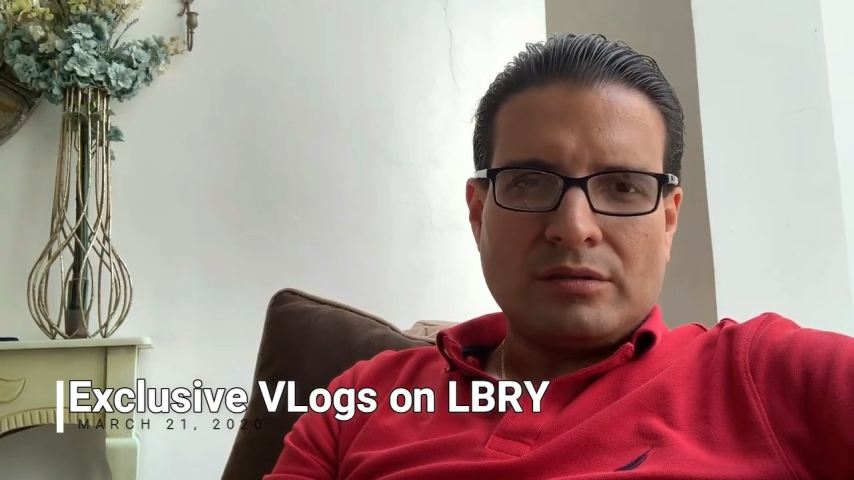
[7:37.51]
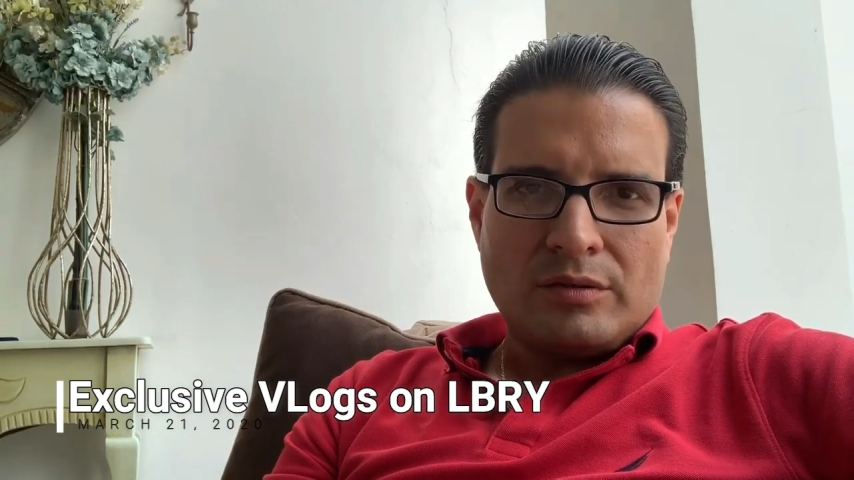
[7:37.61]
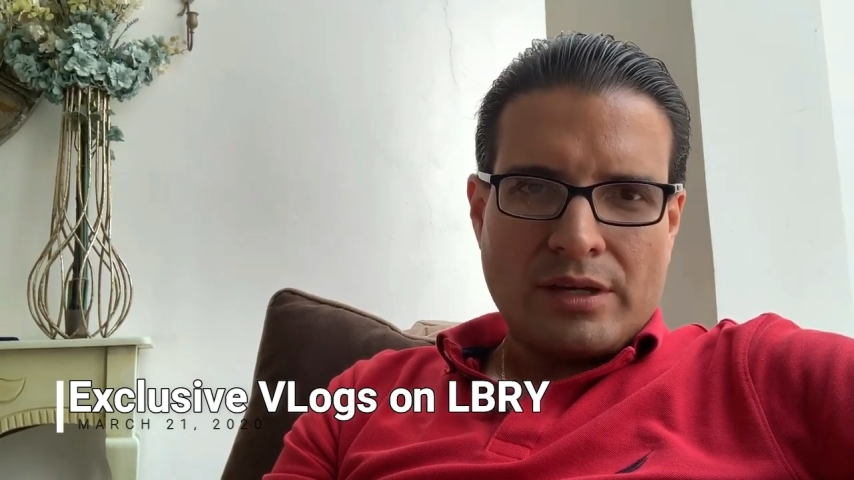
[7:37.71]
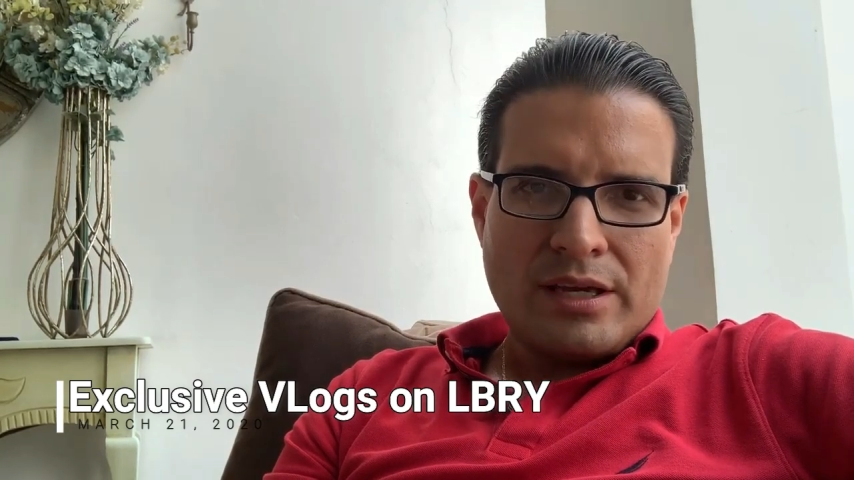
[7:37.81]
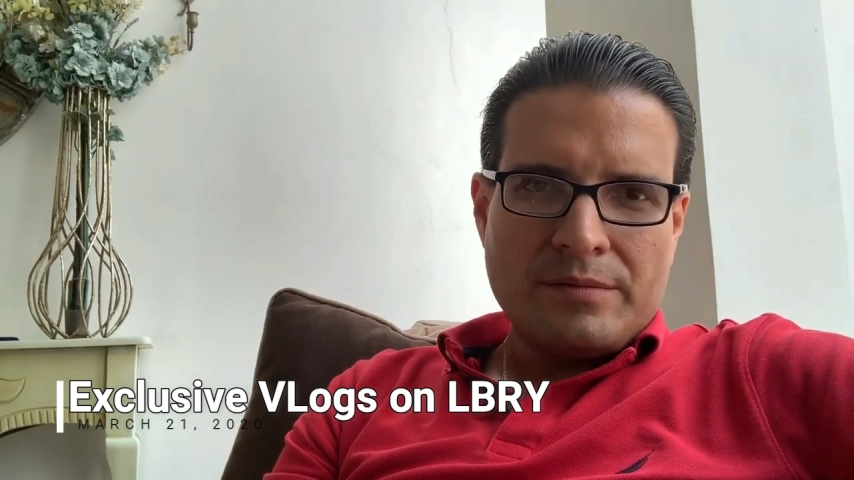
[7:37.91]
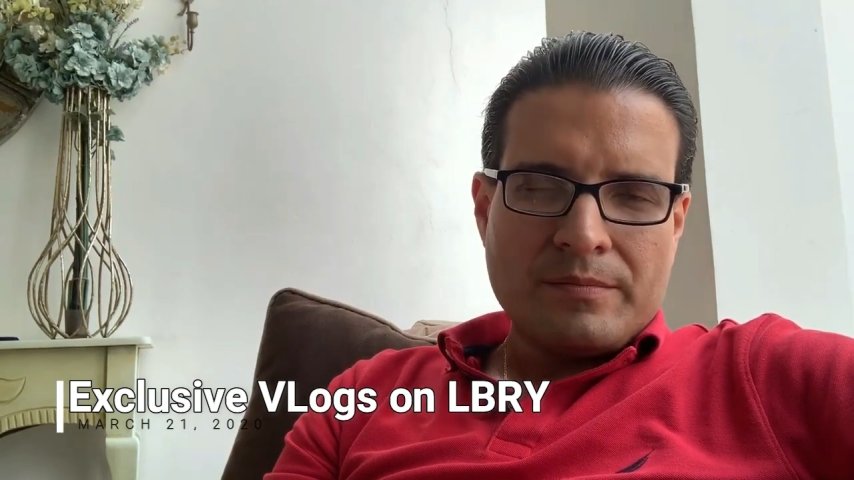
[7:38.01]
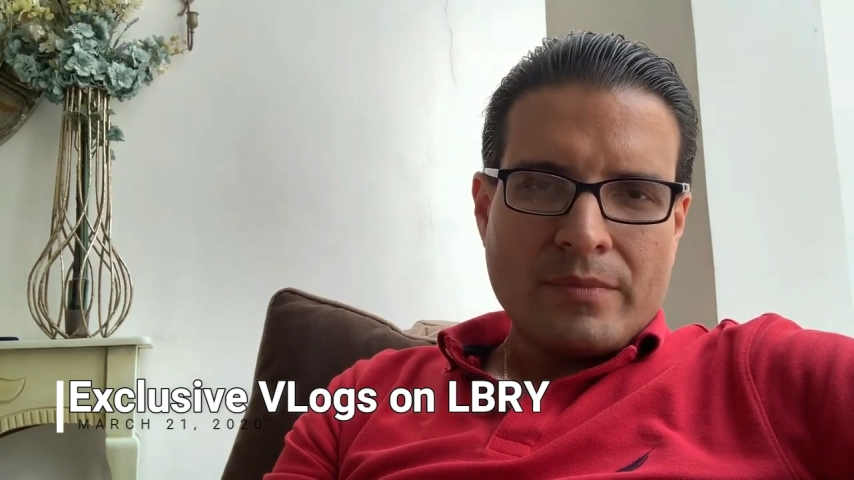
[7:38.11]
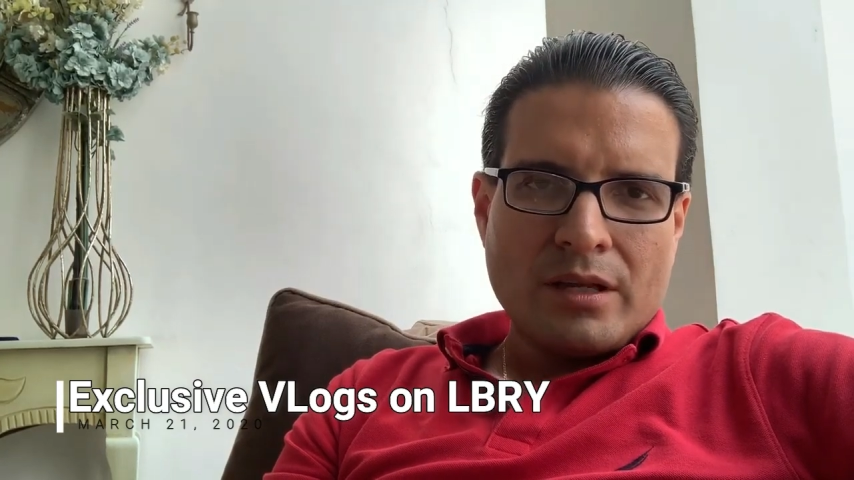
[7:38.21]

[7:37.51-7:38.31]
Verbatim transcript: Okay,